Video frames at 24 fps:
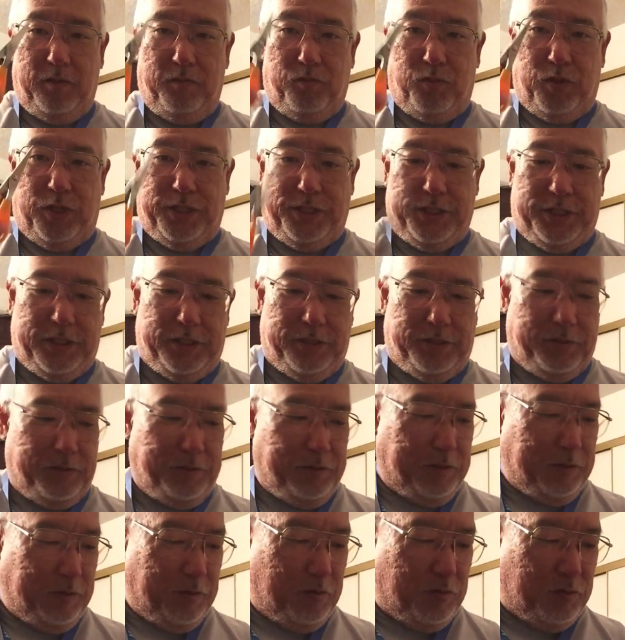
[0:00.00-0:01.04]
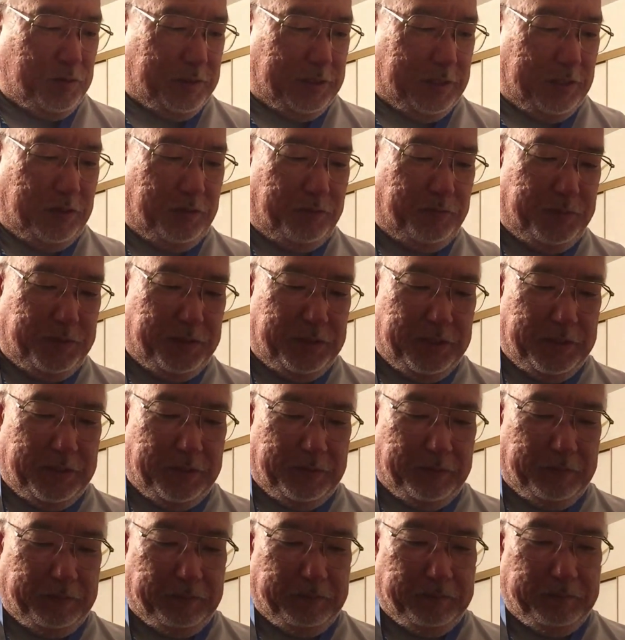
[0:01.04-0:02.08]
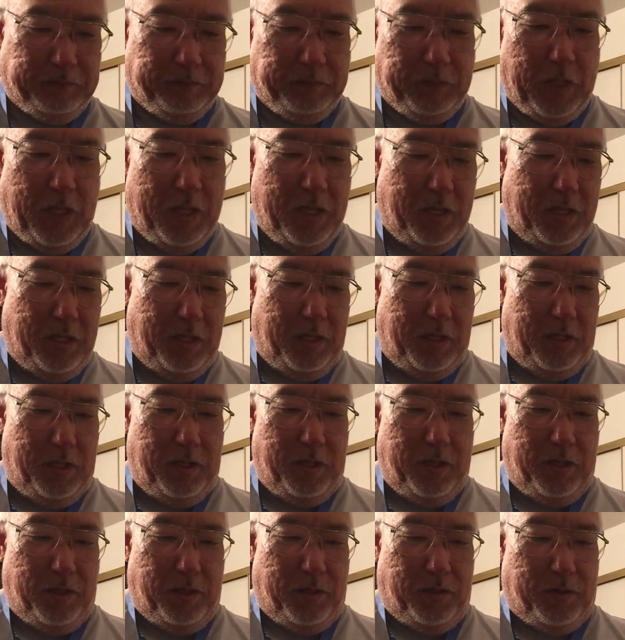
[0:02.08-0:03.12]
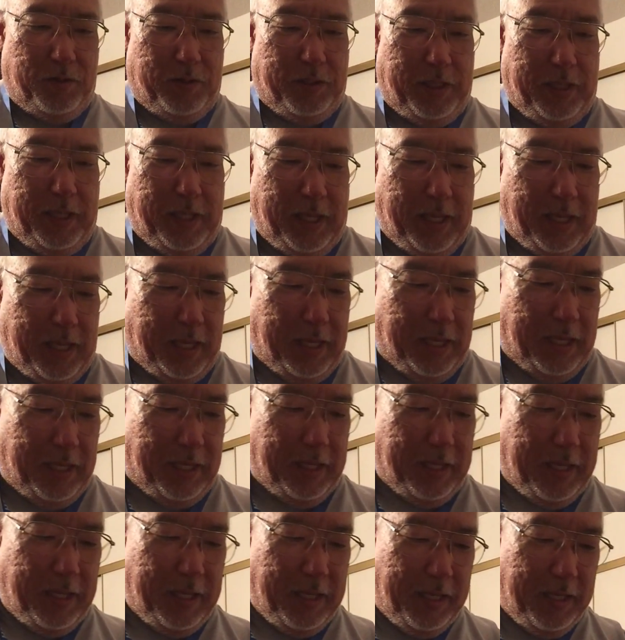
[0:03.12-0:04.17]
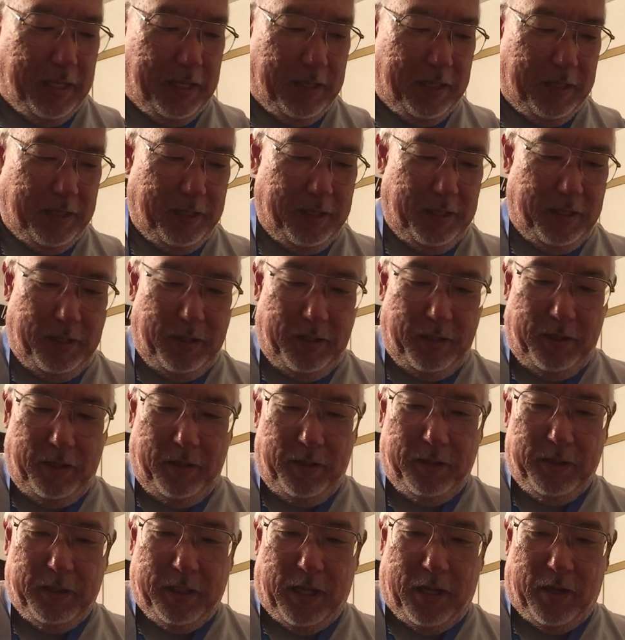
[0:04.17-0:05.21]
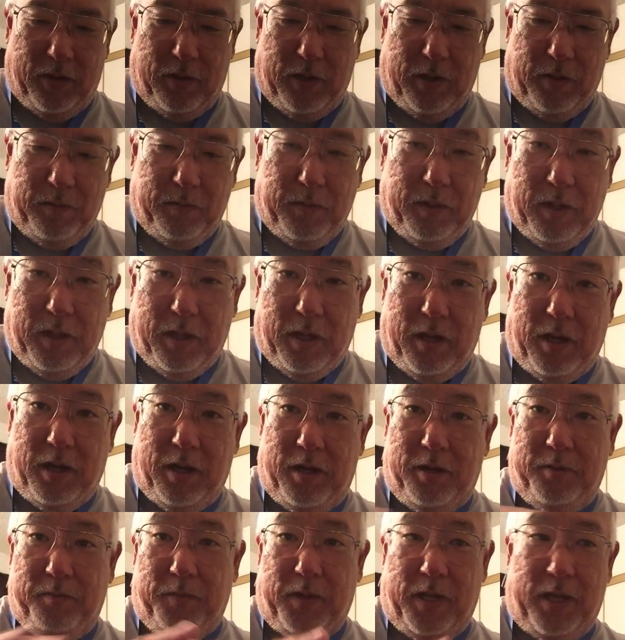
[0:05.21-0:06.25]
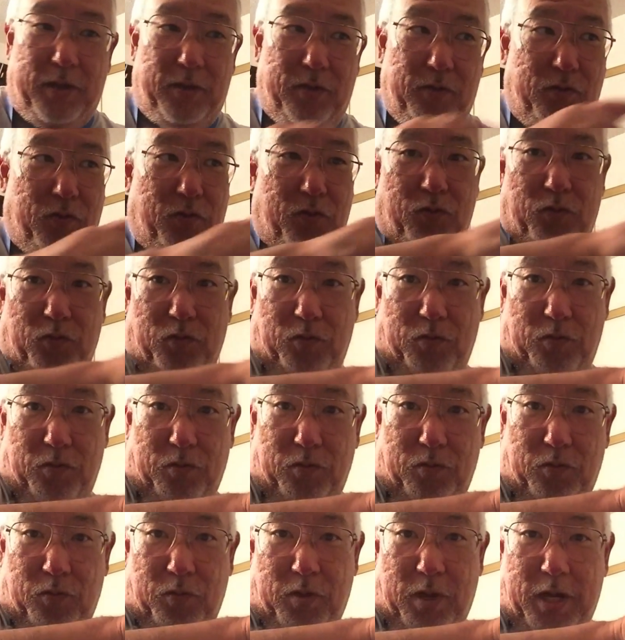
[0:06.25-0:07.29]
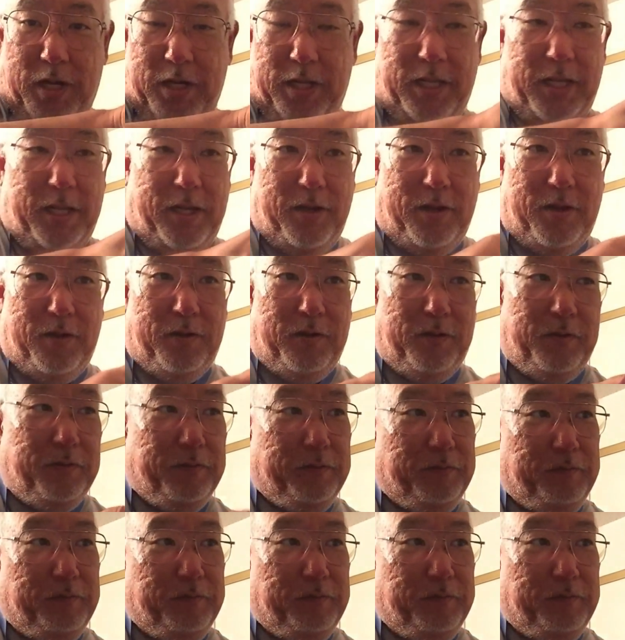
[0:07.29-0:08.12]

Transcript: Braid scissors always helps. Okay, now on my rod here,